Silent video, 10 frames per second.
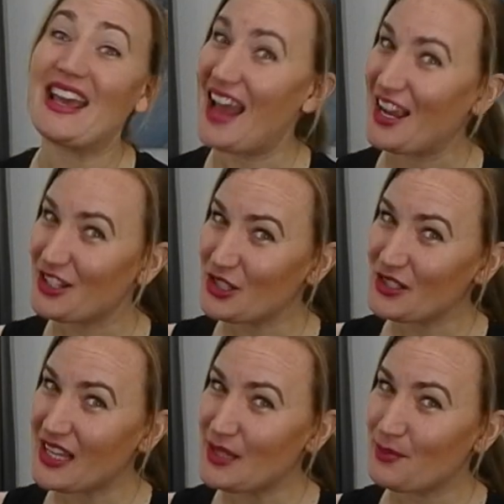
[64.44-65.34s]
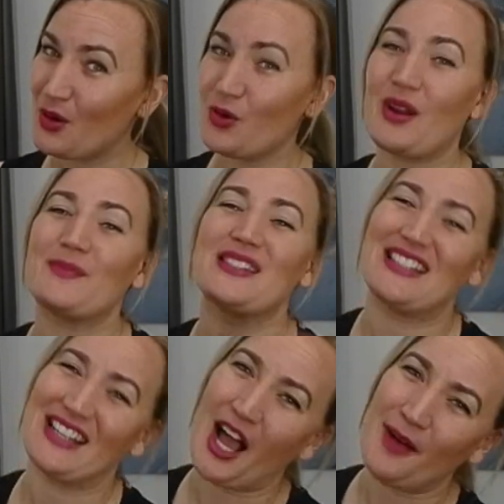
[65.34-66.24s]
and exercise programs
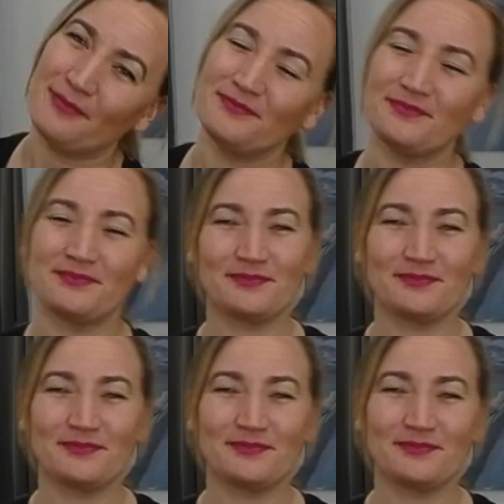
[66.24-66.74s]
to come.